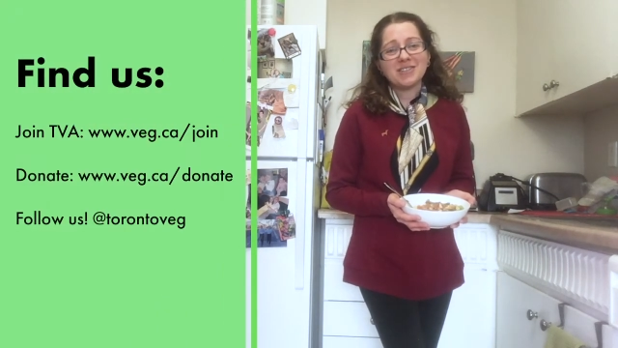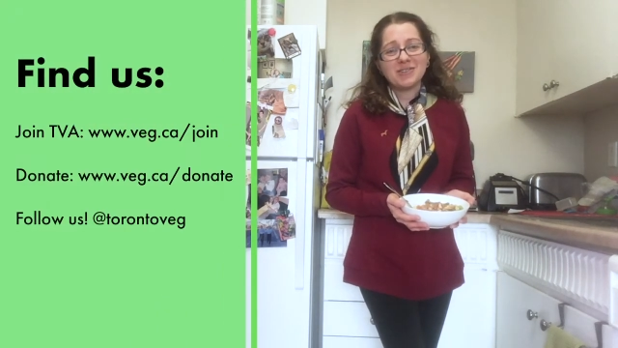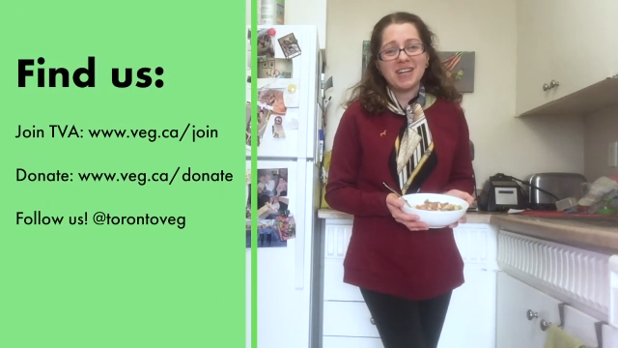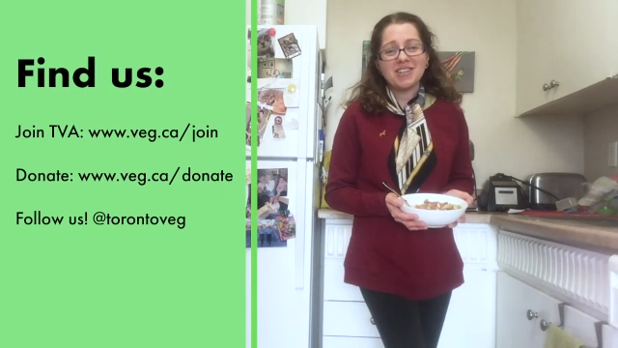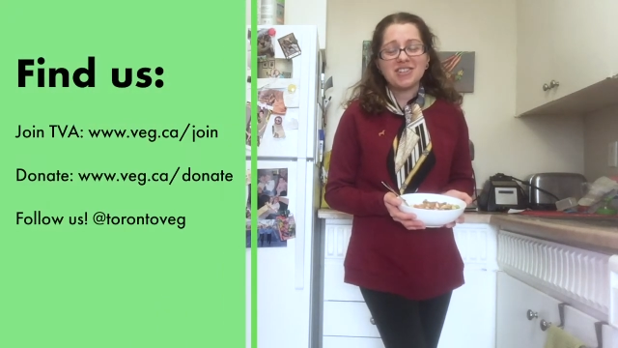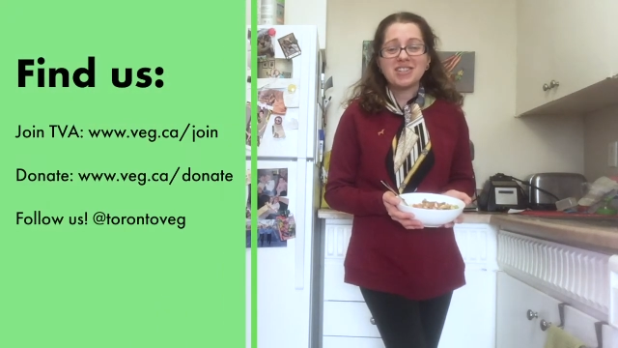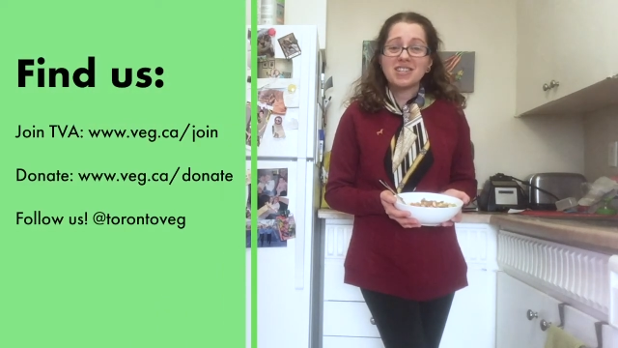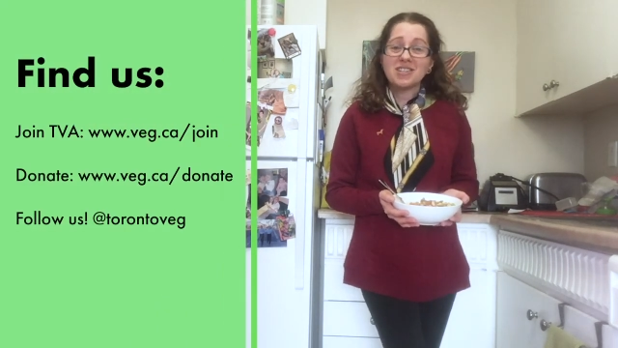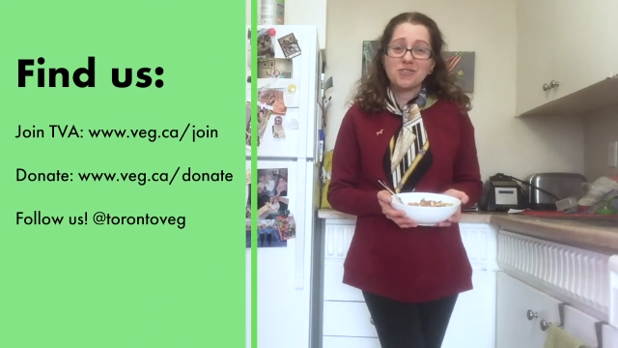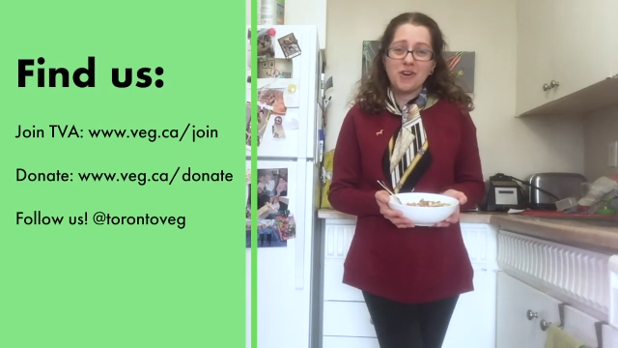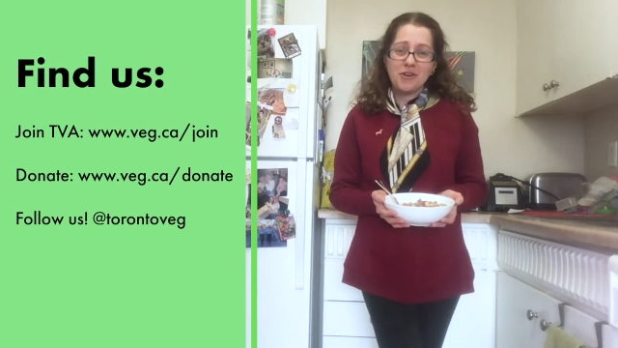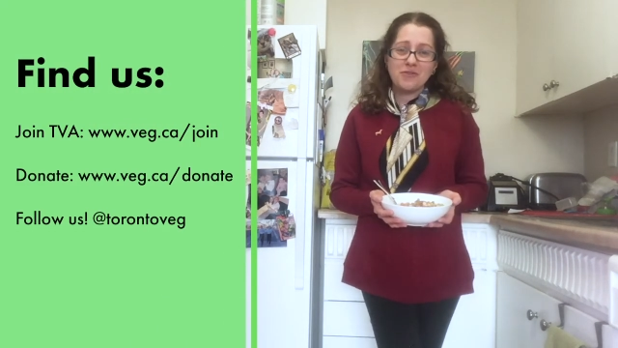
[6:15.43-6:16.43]
a donation to the
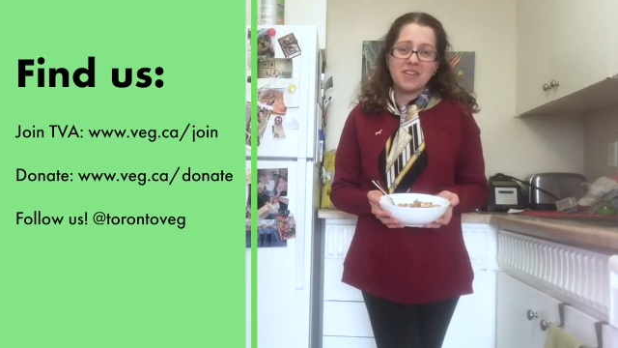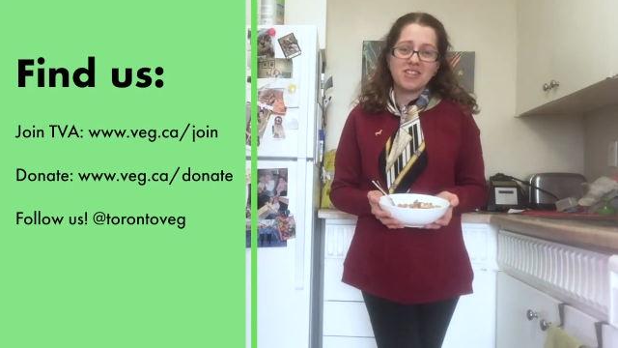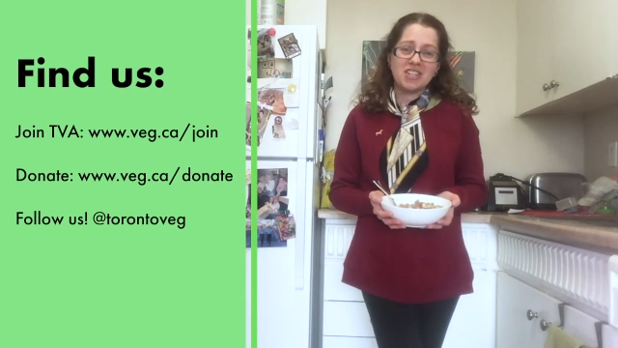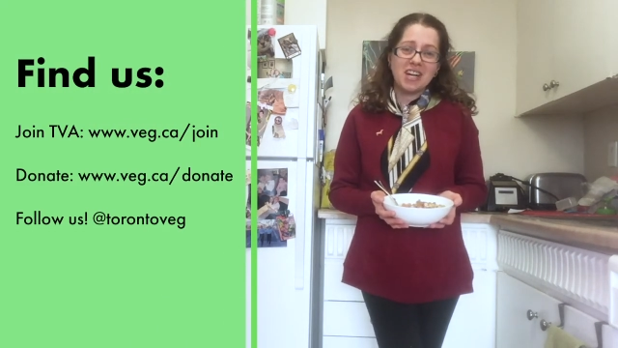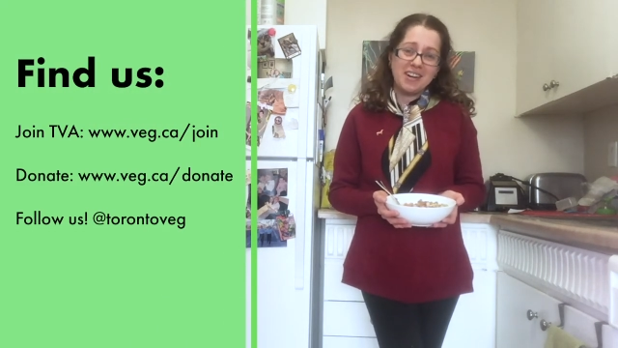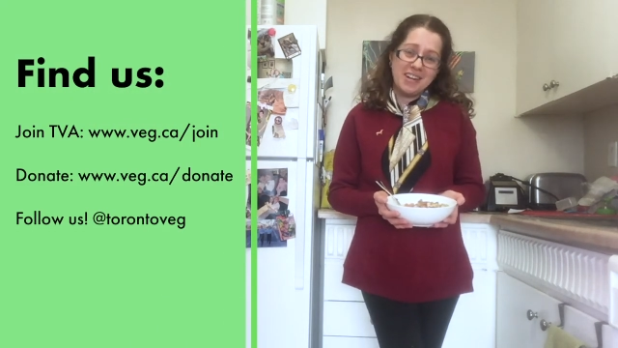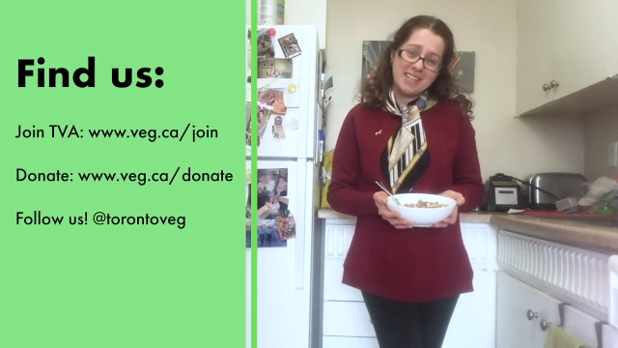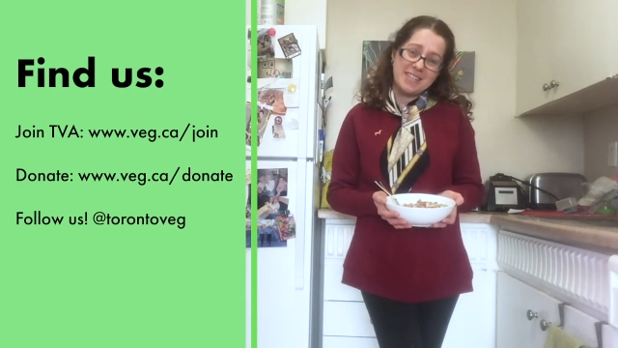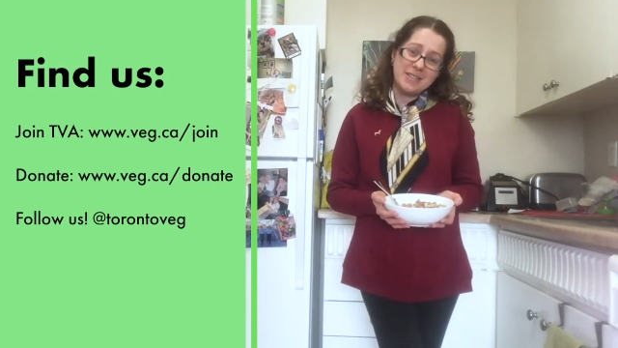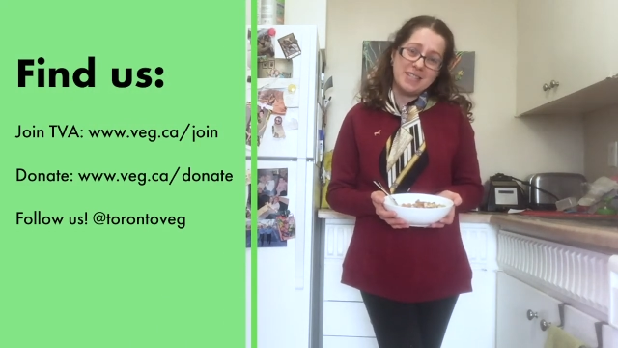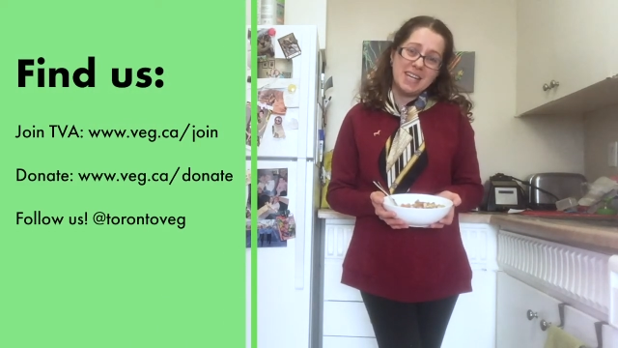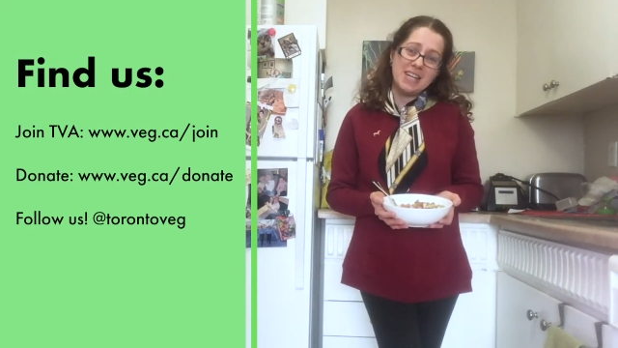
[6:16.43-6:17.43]
Toronto Vegetarian
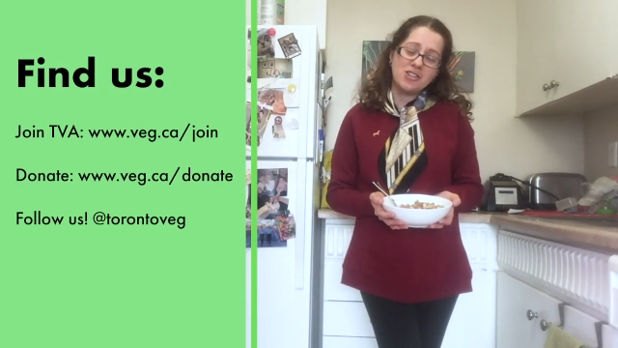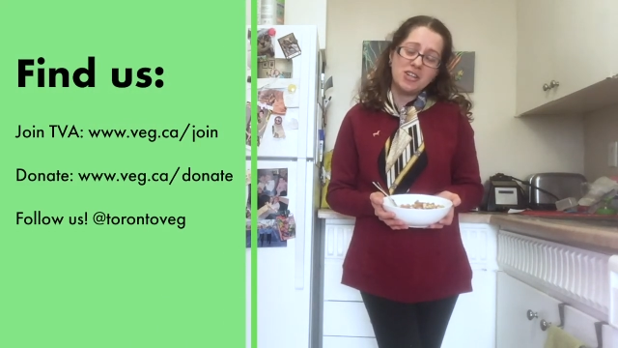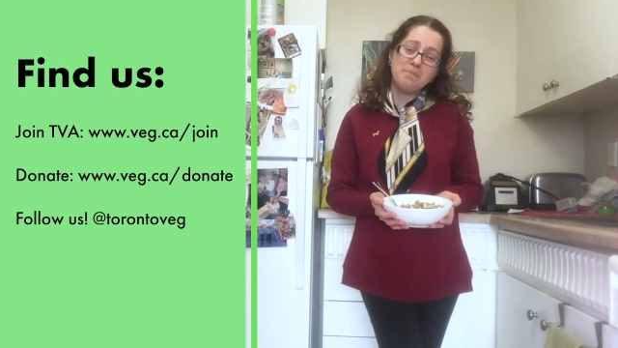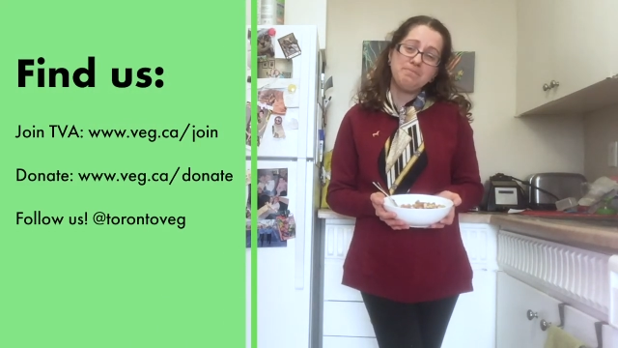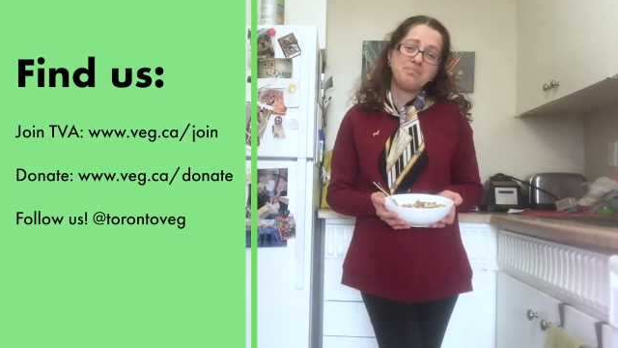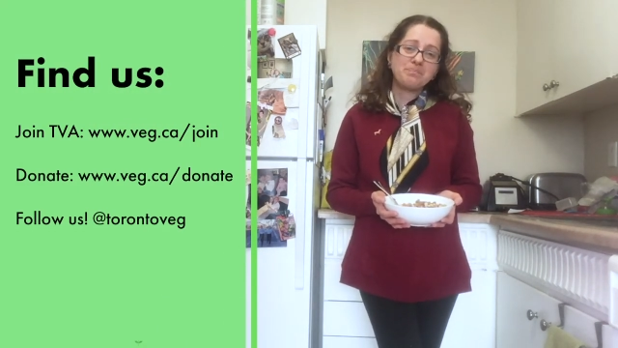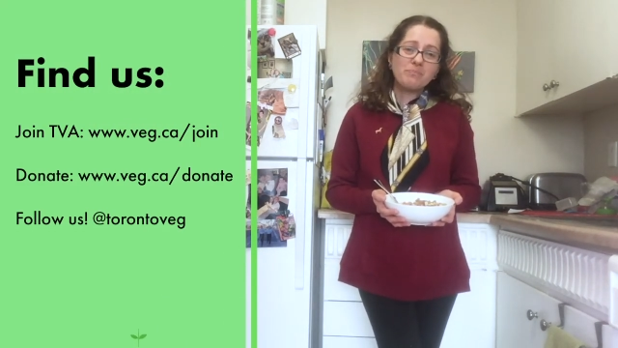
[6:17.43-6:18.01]
Association.